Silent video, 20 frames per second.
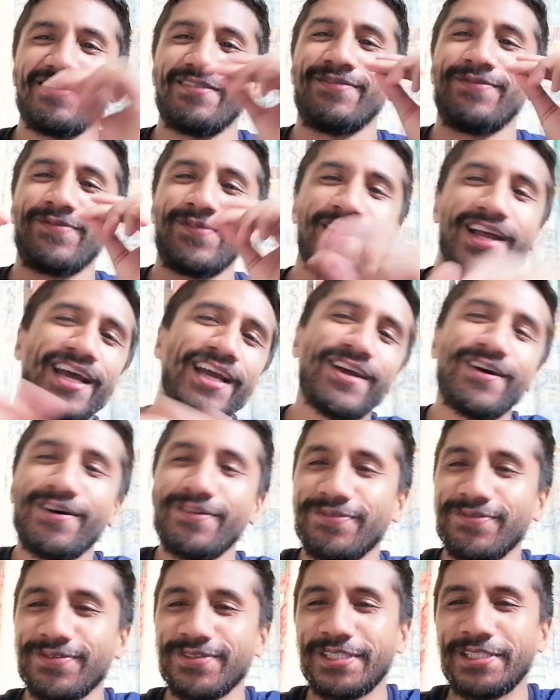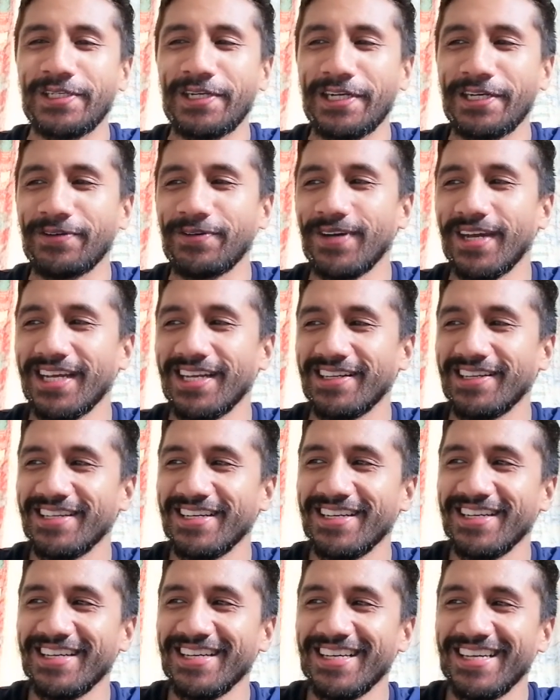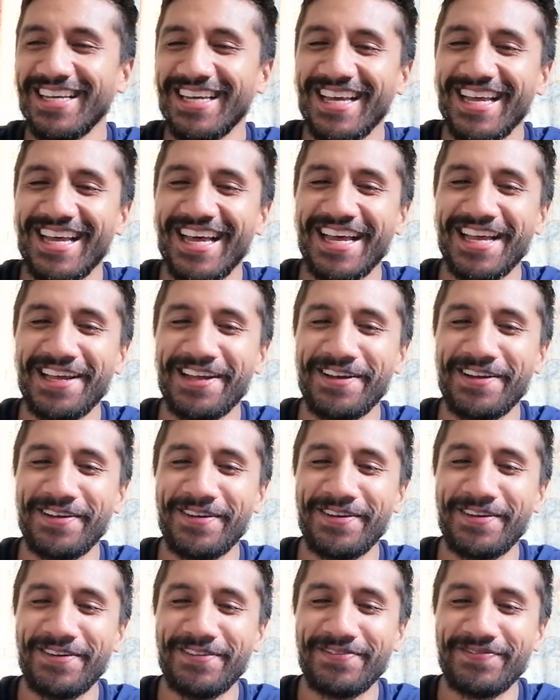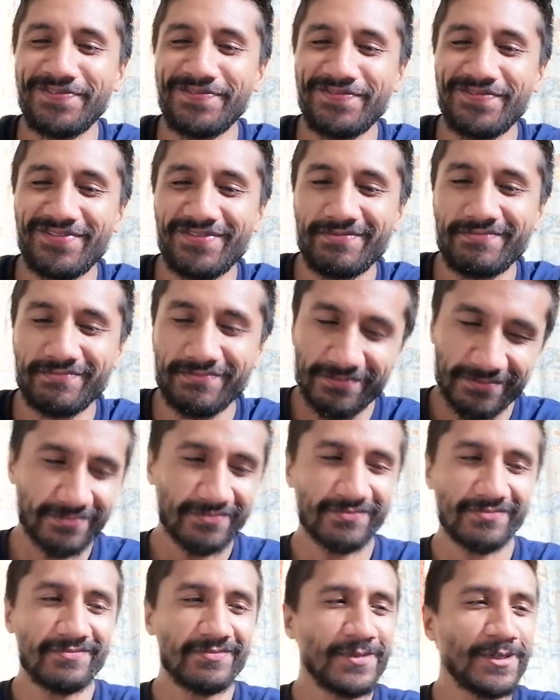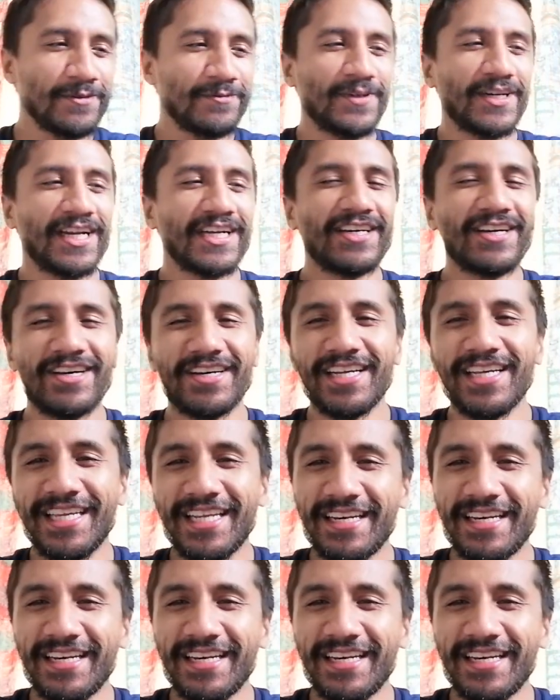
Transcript: fly off straight away. When I got